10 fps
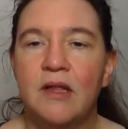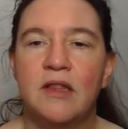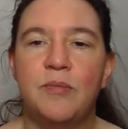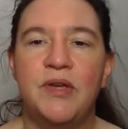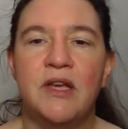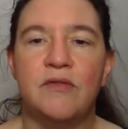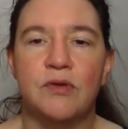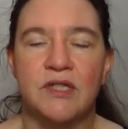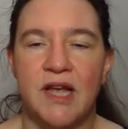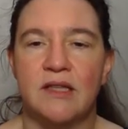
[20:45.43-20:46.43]
the P
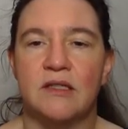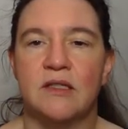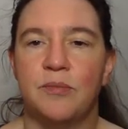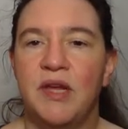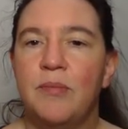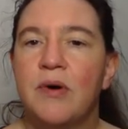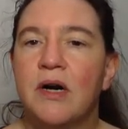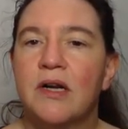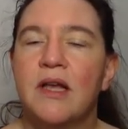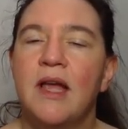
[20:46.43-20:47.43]
inverse cancels the P
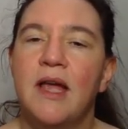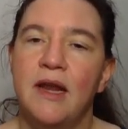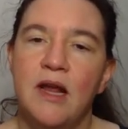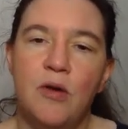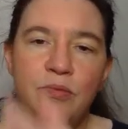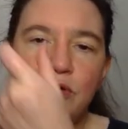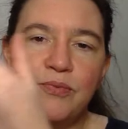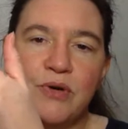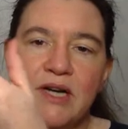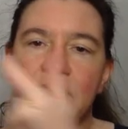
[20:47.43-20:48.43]
part, and now I put
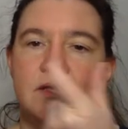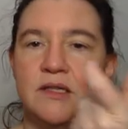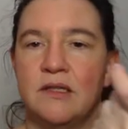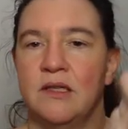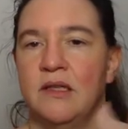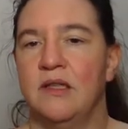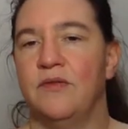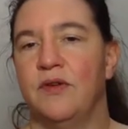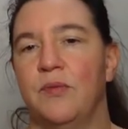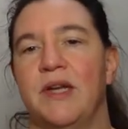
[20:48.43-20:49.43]
parentheses
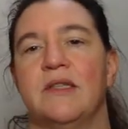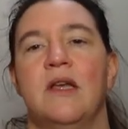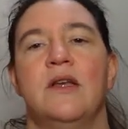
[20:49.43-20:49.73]
different ways.